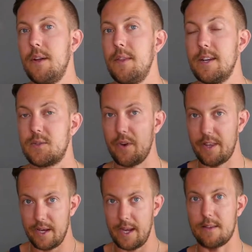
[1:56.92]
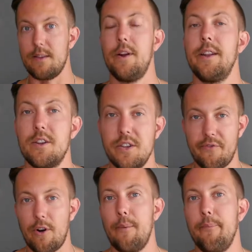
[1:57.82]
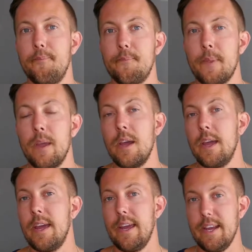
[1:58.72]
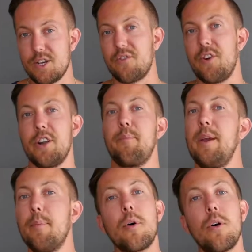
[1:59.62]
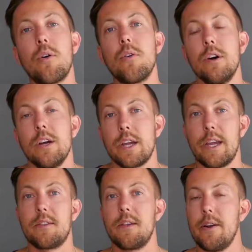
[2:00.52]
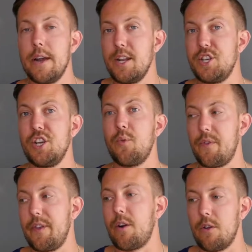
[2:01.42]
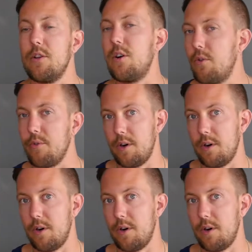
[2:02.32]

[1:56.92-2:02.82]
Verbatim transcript: that's where they get their energy from introverted people get their energy when they're alone